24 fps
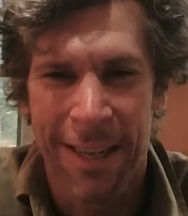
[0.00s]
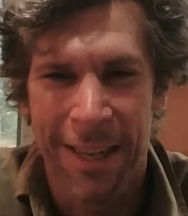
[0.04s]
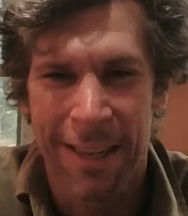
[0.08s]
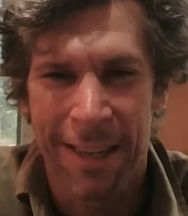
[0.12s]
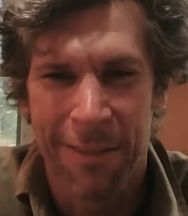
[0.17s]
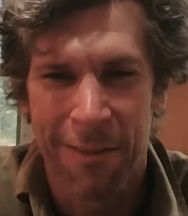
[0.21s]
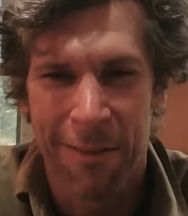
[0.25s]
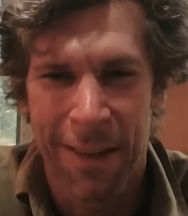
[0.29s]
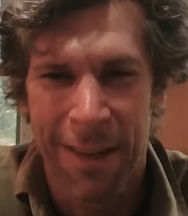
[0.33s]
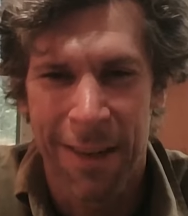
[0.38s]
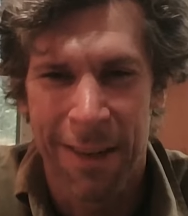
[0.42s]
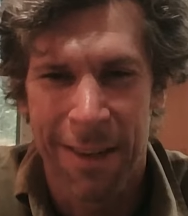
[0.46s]
And
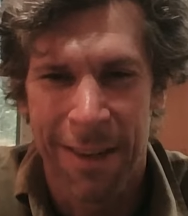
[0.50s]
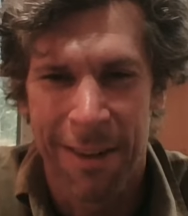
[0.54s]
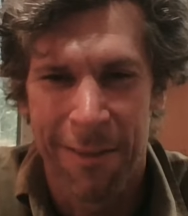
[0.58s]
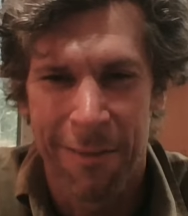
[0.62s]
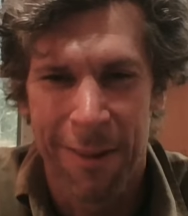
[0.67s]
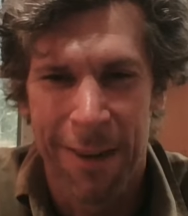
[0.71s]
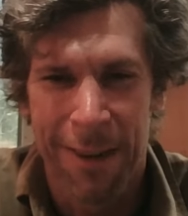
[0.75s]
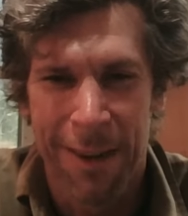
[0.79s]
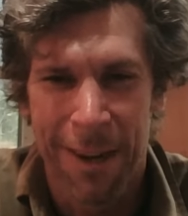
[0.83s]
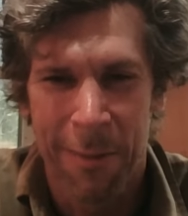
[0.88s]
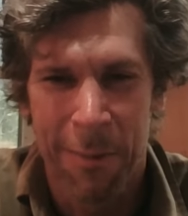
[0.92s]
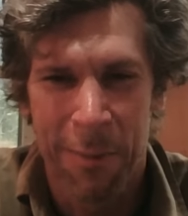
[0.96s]
we
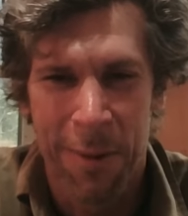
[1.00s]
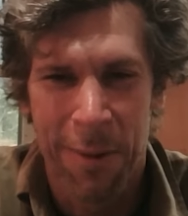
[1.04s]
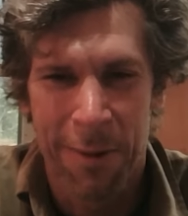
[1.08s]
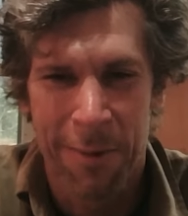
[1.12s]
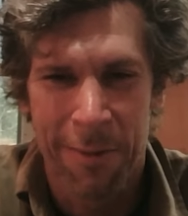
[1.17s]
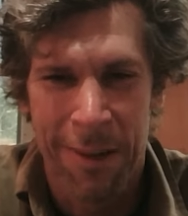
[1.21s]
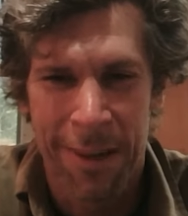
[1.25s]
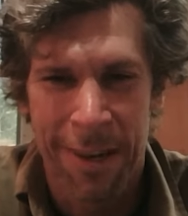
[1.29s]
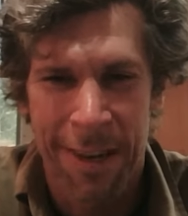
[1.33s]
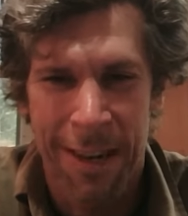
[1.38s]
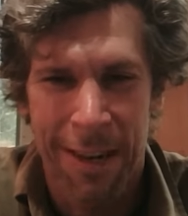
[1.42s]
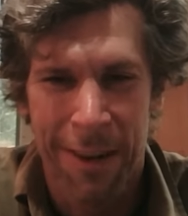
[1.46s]
went up and
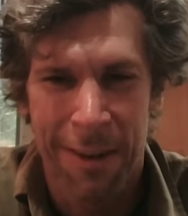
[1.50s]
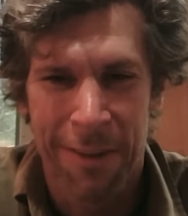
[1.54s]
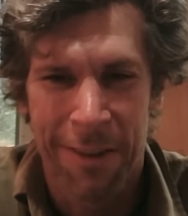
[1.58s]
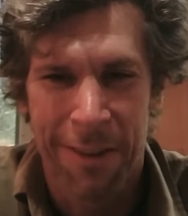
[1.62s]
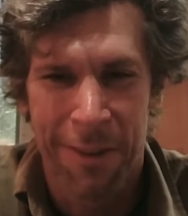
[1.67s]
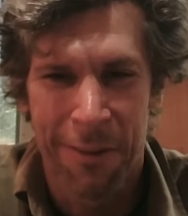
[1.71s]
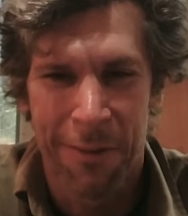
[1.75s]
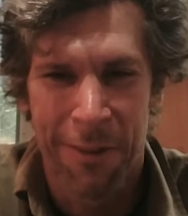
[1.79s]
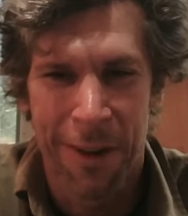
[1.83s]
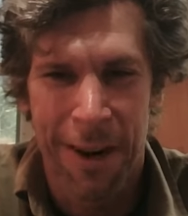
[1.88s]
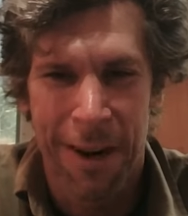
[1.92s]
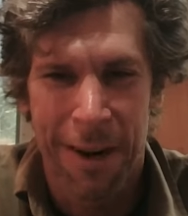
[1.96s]
we held the
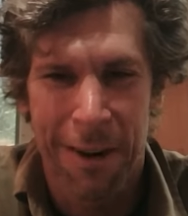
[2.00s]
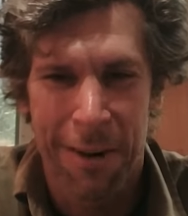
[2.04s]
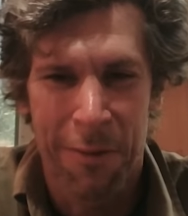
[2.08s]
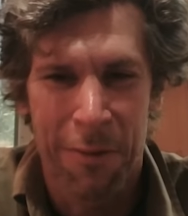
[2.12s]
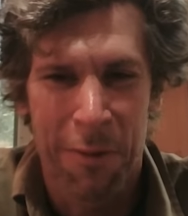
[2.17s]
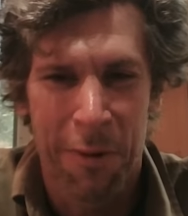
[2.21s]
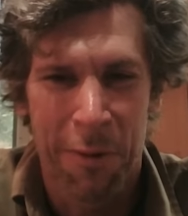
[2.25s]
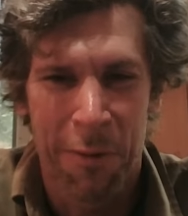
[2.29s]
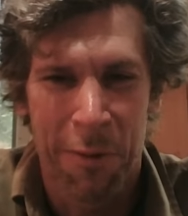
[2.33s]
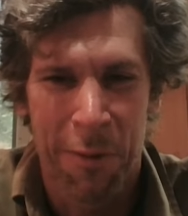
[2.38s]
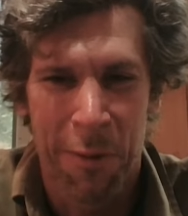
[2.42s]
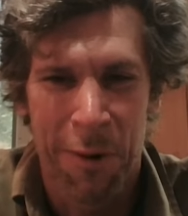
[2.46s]
fire
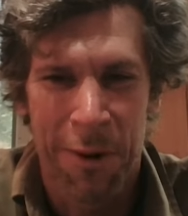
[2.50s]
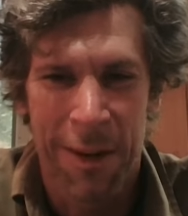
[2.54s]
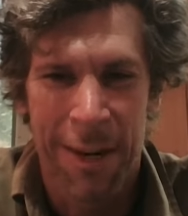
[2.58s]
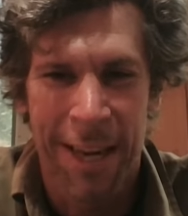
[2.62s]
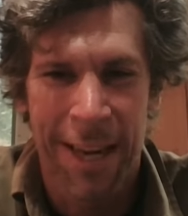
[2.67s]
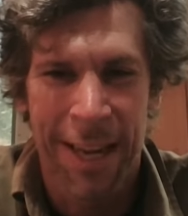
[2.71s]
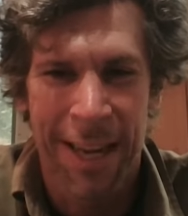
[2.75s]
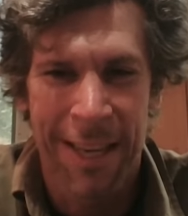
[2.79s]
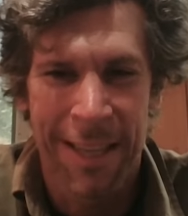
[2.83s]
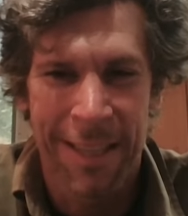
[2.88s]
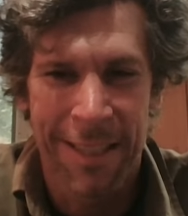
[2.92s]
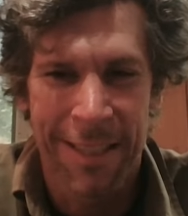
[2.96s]
for four
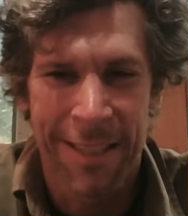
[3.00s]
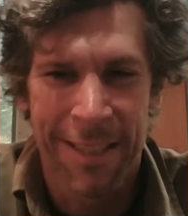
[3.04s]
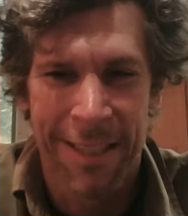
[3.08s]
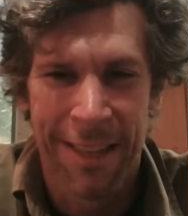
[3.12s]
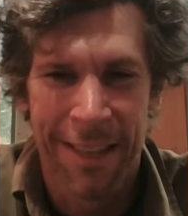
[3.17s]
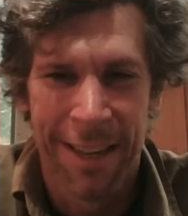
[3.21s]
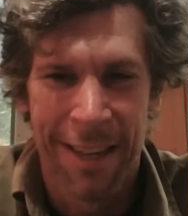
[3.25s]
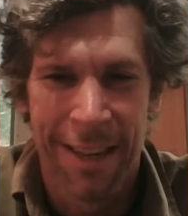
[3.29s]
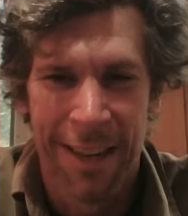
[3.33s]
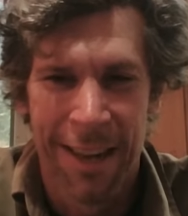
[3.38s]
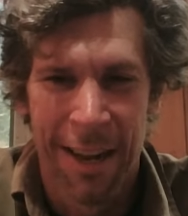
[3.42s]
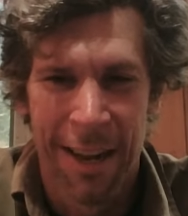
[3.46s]
days,
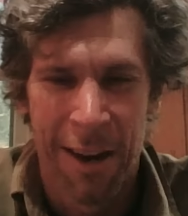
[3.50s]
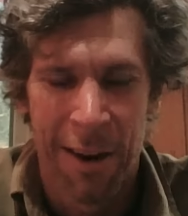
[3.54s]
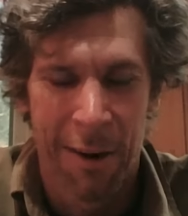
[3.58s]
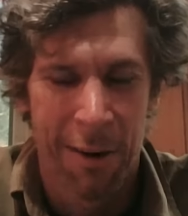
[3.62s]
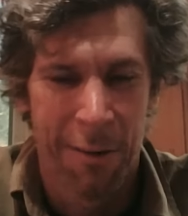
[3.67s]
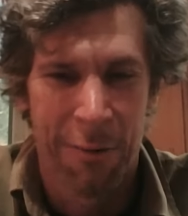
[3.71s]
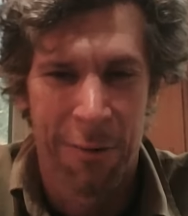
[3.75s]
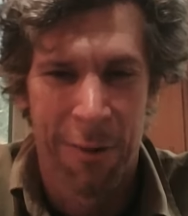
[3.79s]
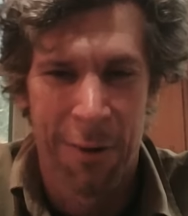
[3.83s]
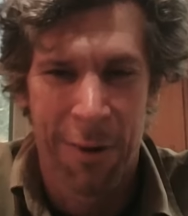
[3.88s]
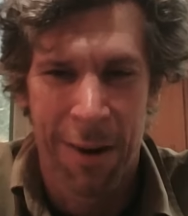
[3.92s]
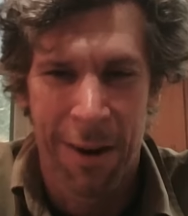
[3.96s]
or
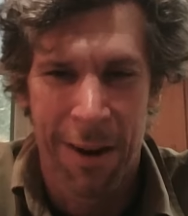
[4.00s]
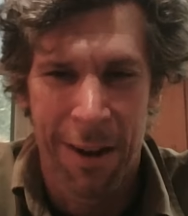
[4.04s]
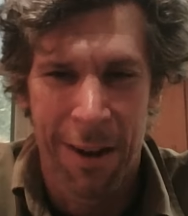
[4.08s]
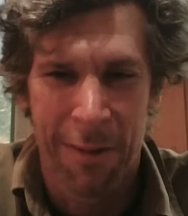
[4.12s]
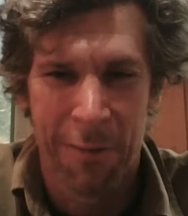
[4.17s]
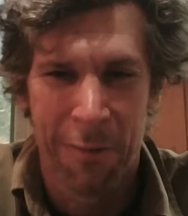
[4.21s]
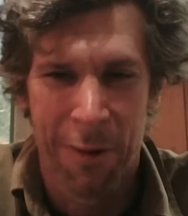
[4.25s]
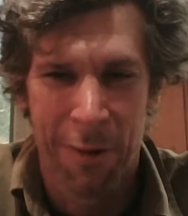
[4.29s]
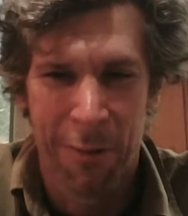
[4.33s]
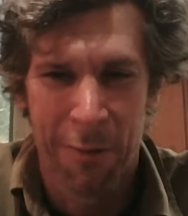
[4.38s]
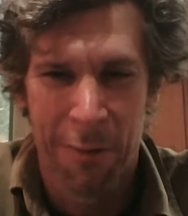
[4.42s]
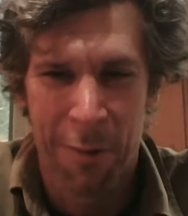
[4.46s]
uh,
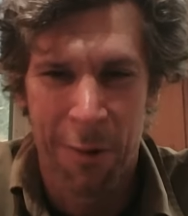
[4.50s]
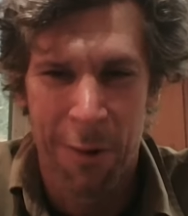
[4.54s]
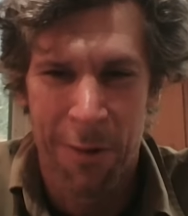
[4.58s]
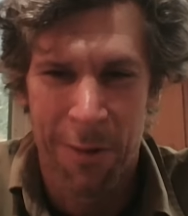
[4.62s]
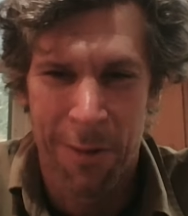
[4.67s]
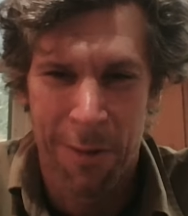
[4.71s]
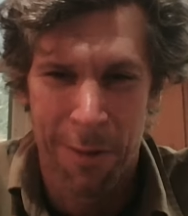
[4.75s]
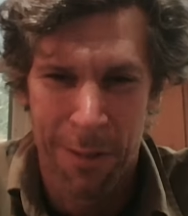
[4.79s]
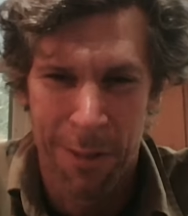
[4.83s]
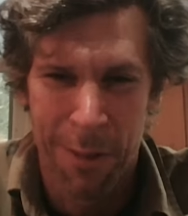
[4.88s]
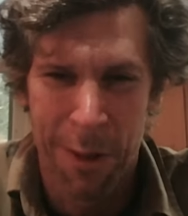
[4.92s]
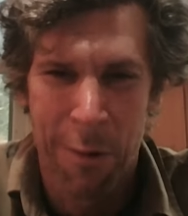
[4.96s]
for four
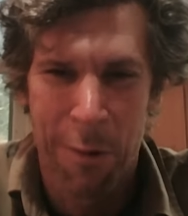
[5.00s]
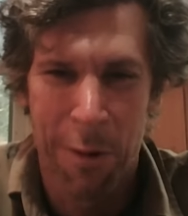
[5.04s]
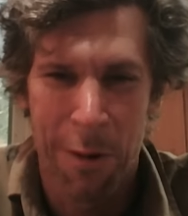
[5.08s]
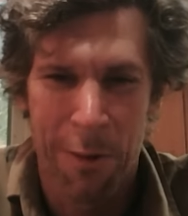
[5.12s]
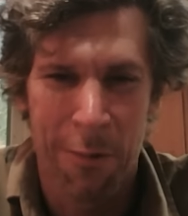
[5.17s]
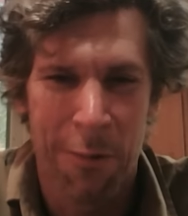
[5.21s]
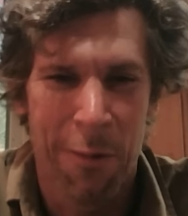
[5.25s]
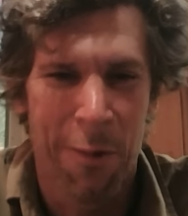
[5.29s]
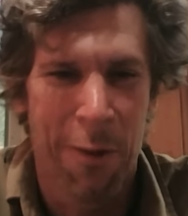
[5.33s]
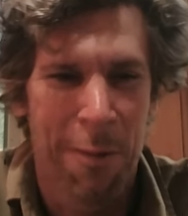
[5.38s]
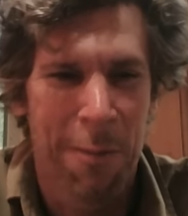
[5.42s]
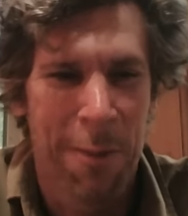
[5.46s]
lower
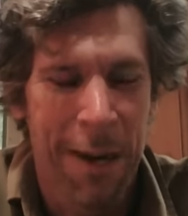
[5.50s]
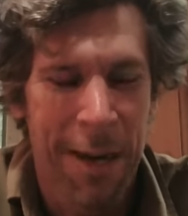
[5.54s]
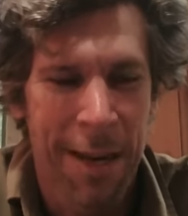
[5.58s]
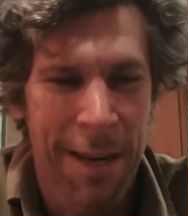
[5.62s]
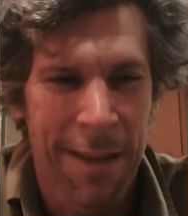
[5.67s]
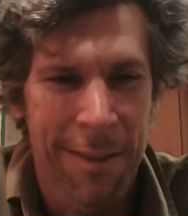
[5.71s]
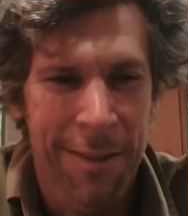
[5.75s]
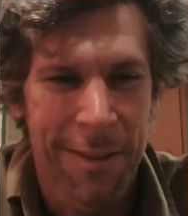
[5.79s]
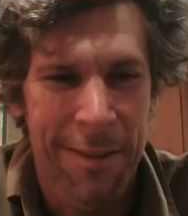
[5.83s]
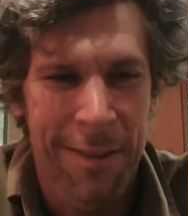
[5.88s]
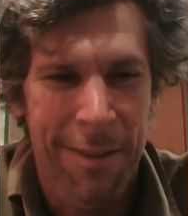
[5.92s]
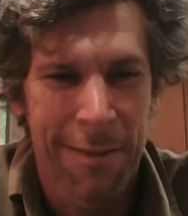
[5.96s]
four
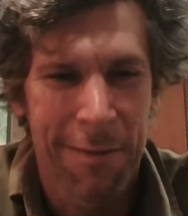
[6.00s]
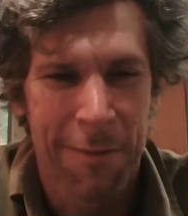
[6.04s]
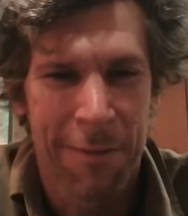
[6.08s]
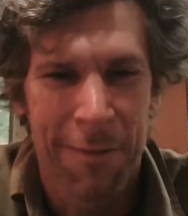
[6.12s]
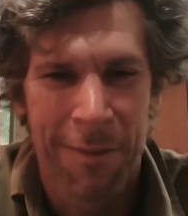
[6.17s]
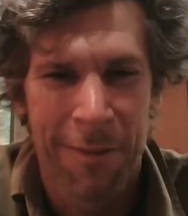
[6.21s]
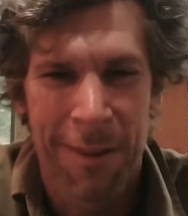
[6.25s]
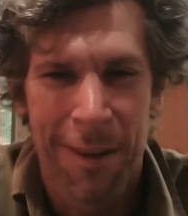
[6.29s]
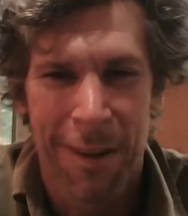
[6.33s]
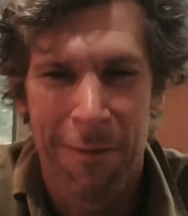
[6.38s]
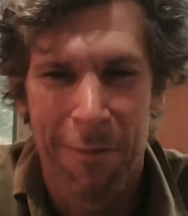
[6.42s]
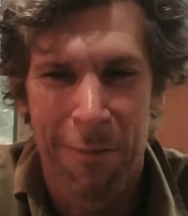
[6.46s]
miles of
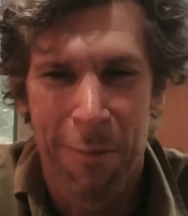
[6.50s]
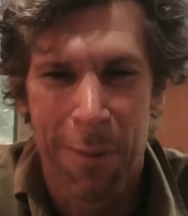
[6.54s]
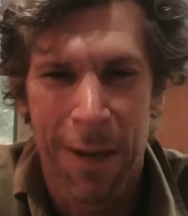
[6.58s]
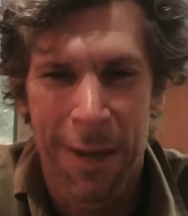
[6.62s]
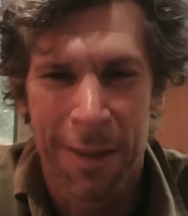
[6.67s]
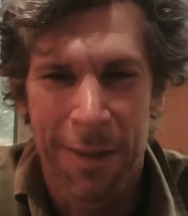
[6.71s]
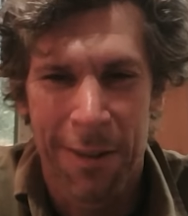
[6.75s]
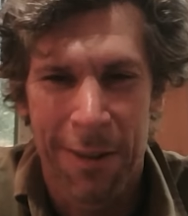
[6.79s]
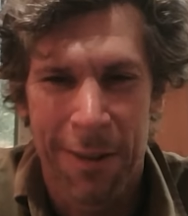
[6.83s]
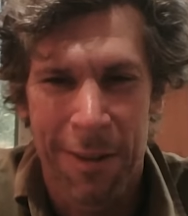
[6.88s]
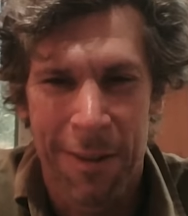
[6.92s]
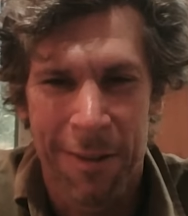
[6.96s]
of
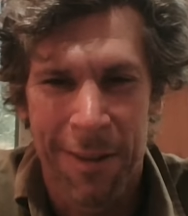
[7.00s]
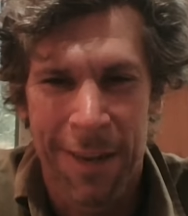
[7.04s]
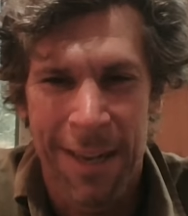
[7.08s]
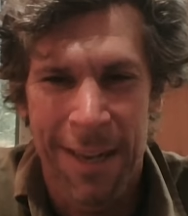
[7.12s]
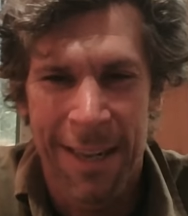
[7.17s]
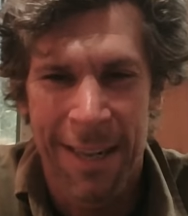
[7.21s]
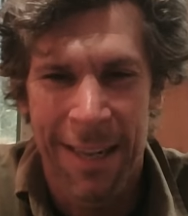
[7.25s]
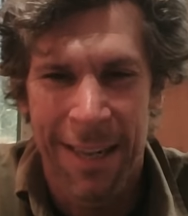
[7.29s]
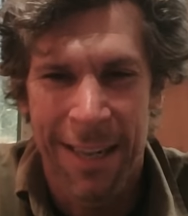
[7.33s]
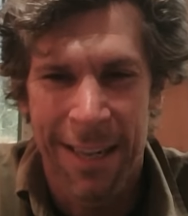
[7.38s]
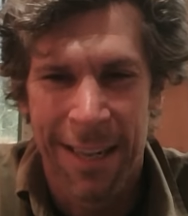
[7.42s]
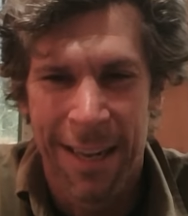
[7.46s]
Butler
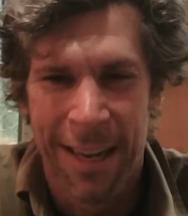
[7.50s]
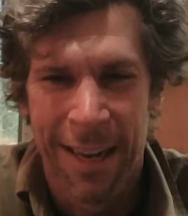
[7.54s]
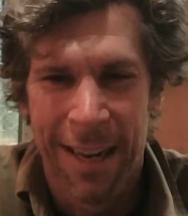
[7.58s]
Creek,